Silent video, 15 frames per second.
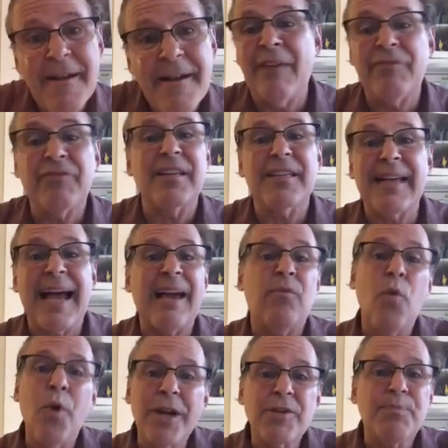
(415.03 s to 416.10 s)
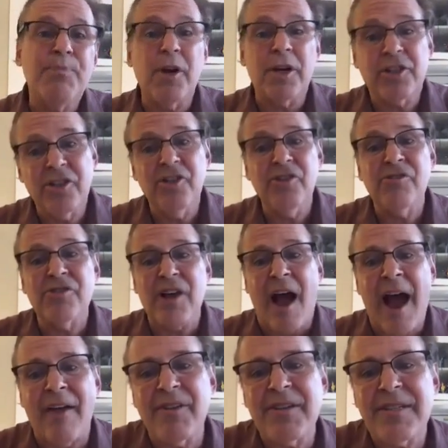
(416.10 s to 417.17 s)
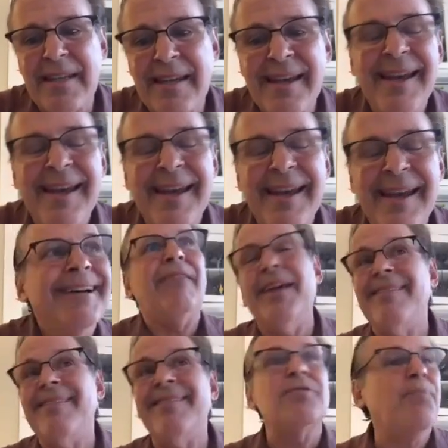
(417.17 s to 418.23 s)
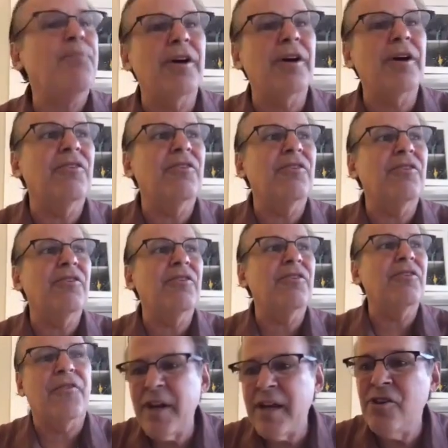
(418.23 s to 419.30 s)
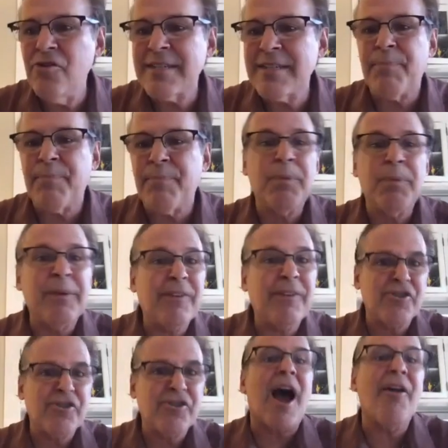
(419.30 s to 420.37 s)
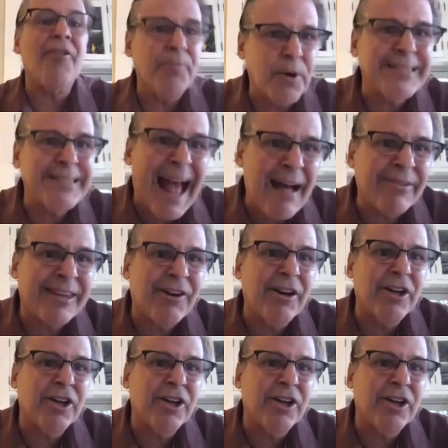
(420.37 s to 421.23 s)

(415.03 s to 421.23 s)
You'll have to decide which book to use. Obviously, I've written this book. You feel free to use that book, but there's other books out